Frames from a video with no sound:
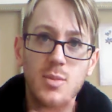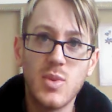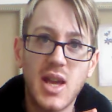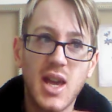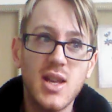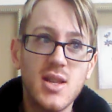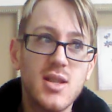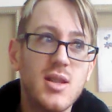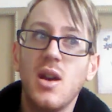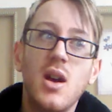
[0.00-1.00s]
with a
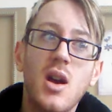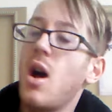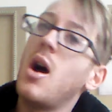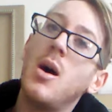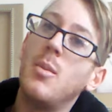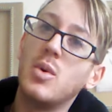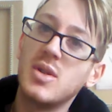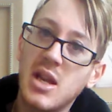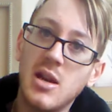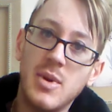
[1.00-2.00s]
kiss,
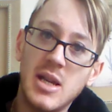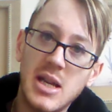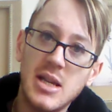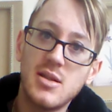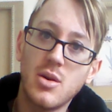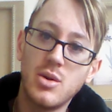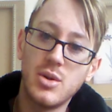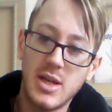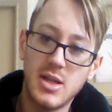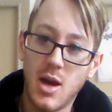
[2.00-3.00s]
or Skinny Minis on
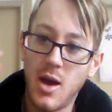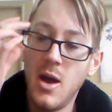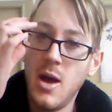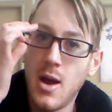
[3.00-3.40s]
Twitter.